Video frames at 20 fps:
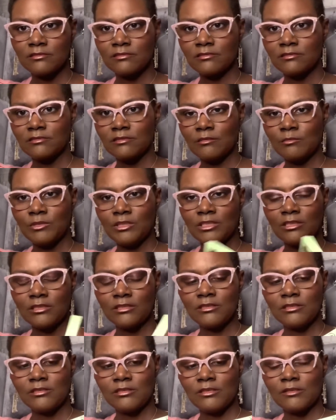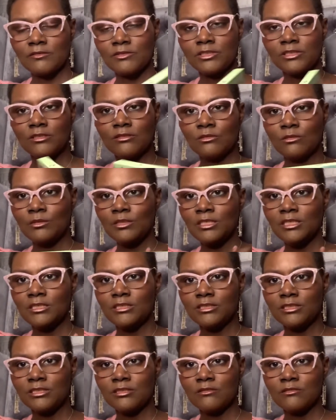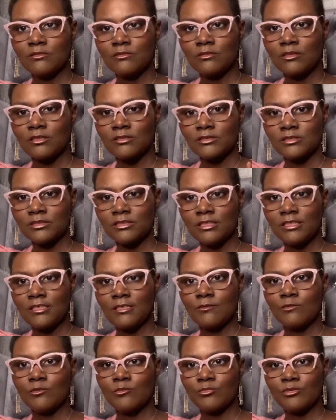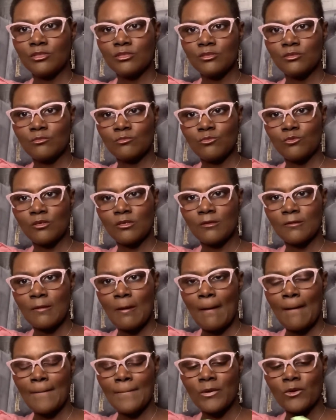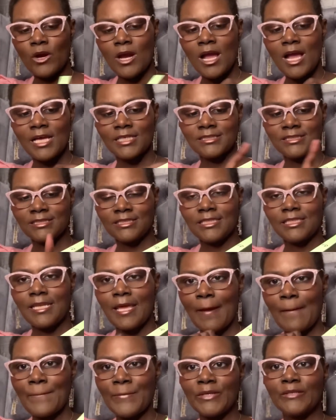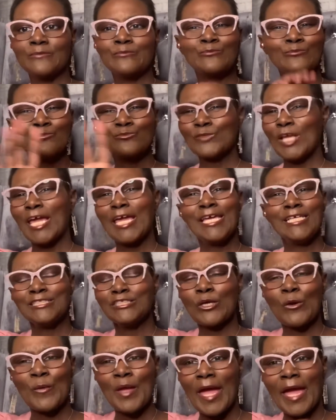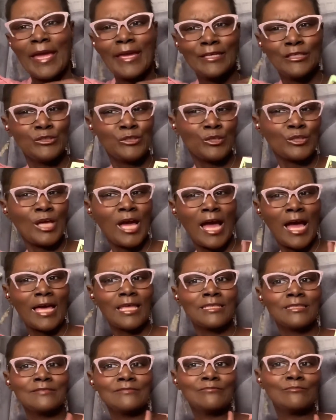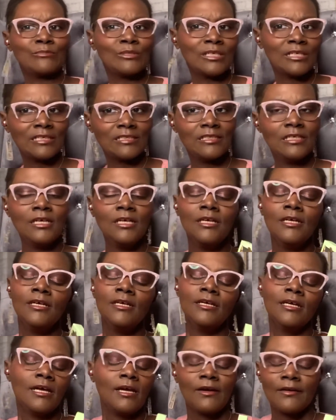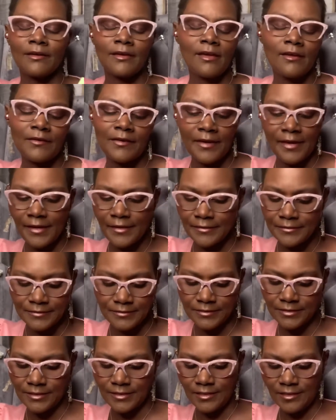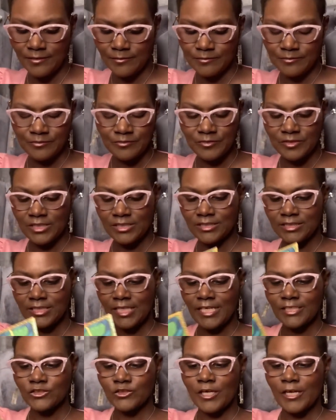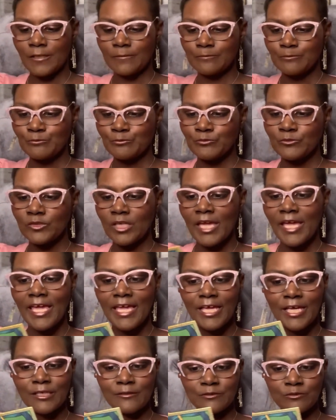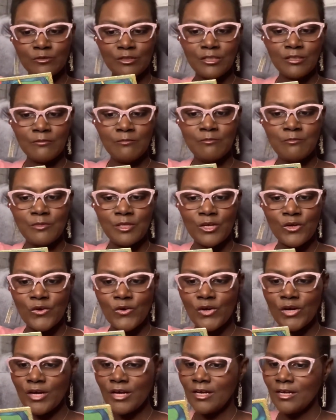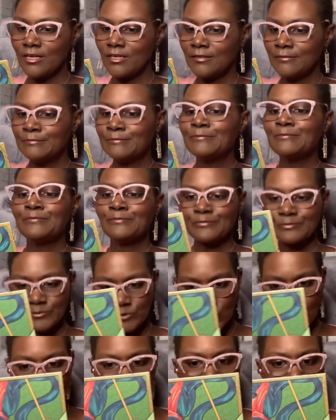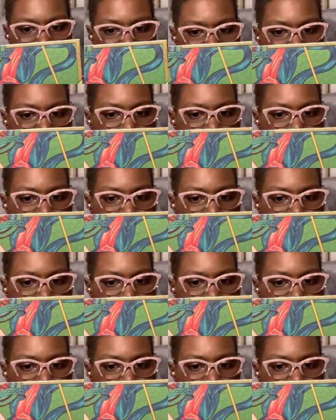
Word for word: I mean, you know, she Greek. She, her skin would be a little more bronze than that, but it's okay. You know, the olive brown. Uh, okay, I'm getting sidetracked. It comes with a mirror cool.